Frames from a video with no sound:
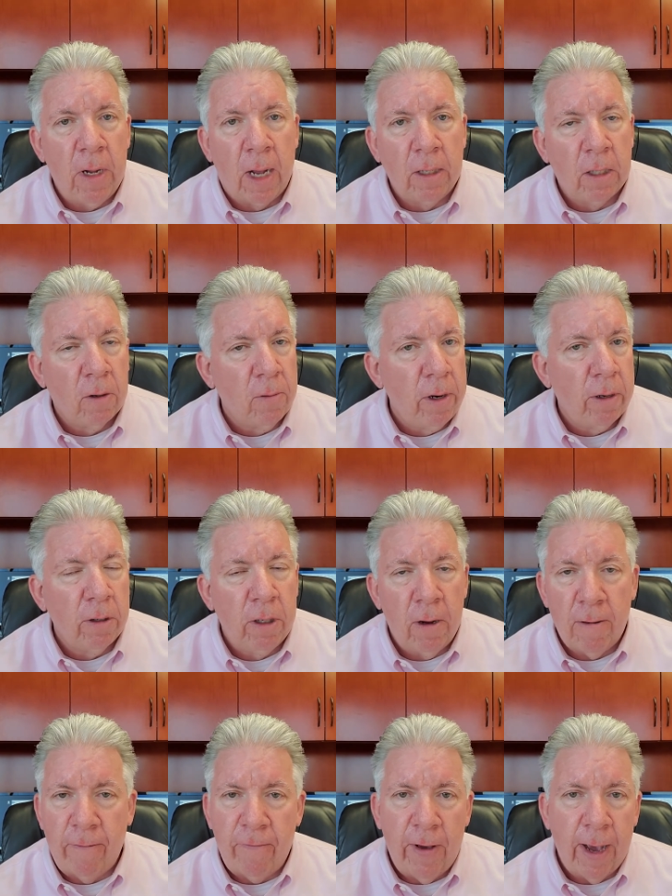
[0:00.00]
Nonsteroidals,
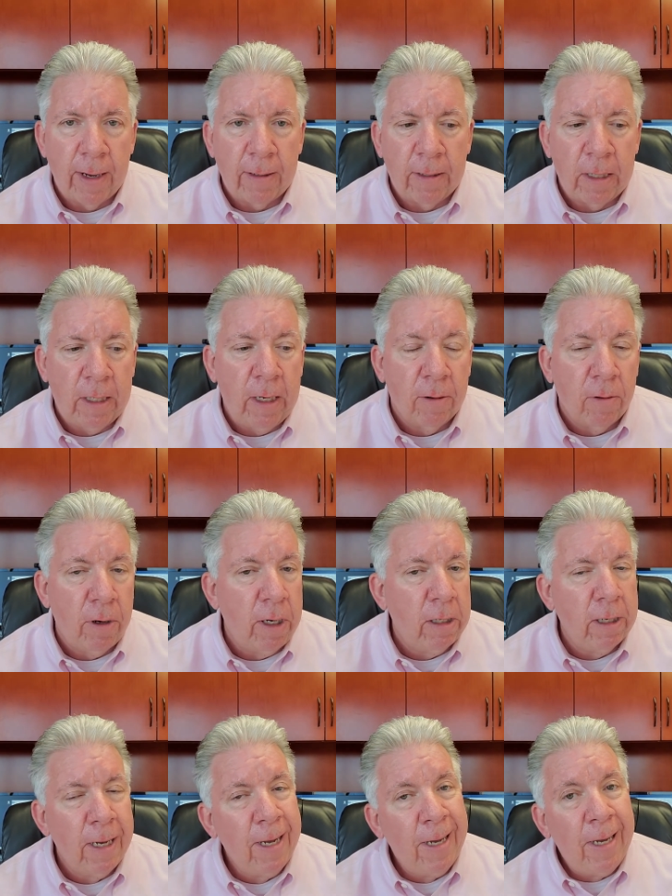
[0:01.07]
no effect. Steroids,